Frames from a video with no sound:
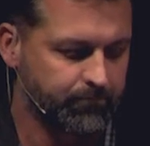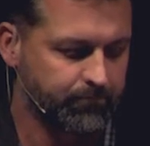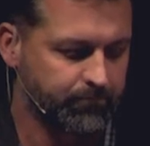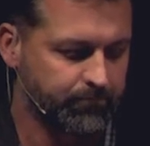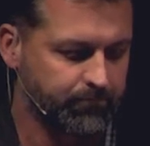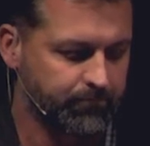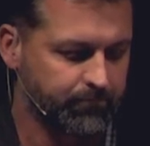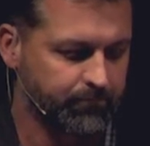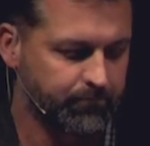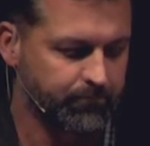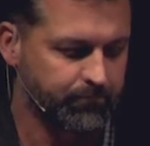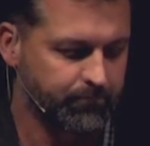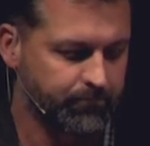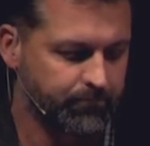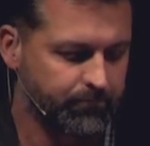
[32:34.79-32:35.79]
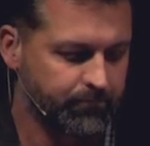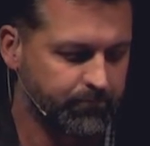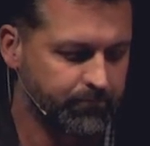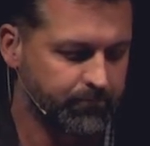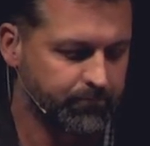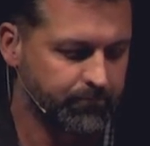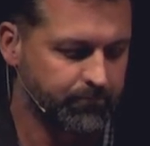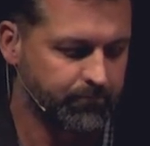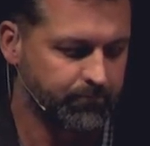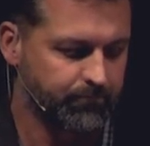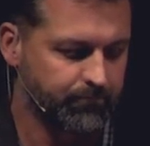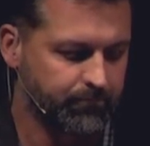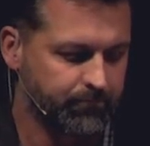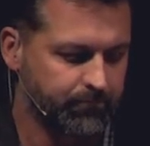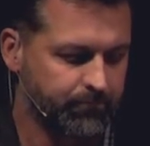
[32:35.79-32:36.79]

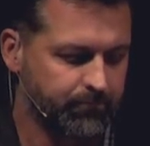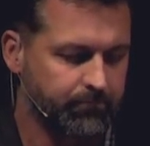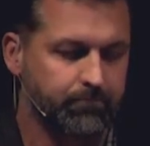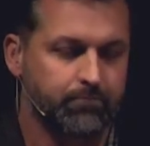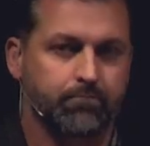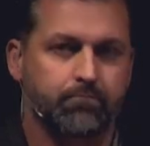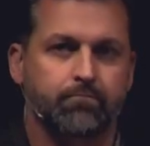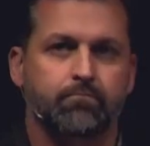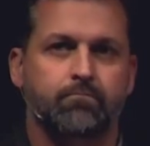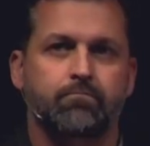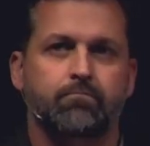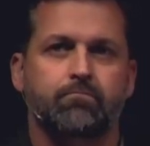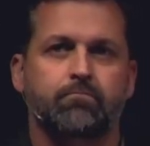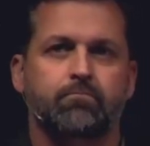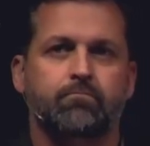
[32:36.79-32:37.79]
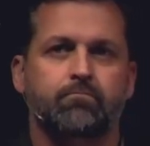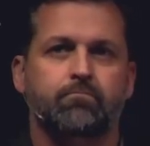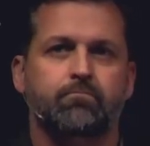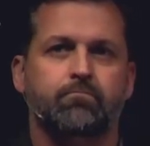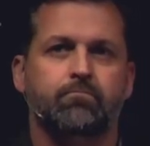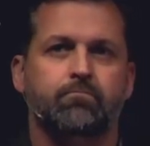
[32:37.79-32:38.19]
No words are spoken by the person on screen.